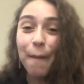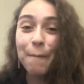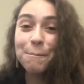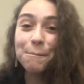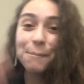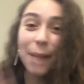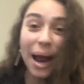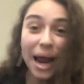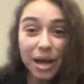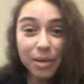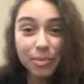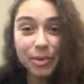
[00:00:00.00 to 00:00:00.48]

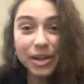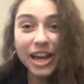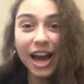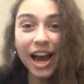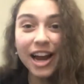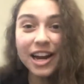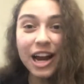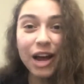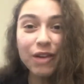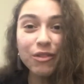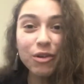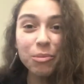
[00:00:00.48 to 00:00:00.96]
Maybe
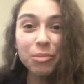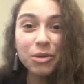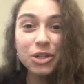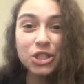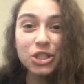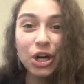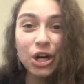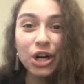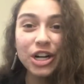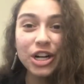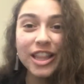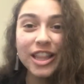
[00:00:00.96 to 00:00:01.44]
I never
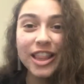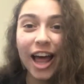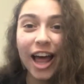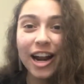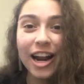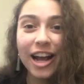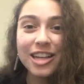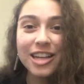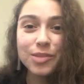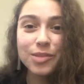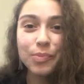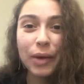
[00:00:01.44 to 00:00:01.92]
matured in
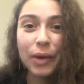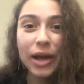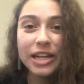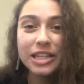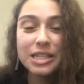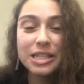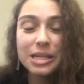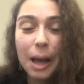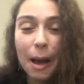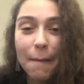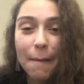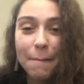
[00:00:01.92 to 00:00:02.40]
that
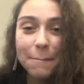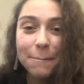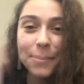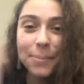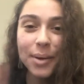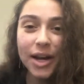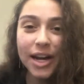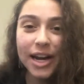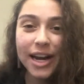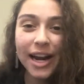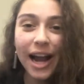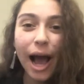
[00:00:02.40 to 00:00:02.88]
aspect,
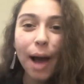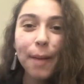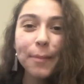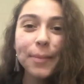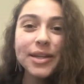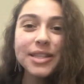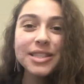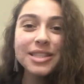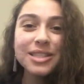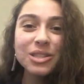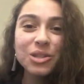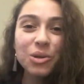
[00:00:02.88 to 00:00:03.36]
but it
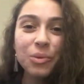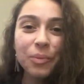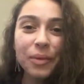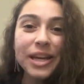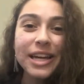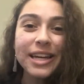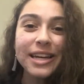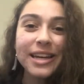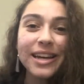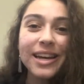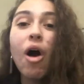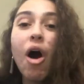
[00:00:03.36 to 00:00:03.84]
happens to
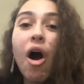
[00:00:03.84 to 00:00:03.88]
me.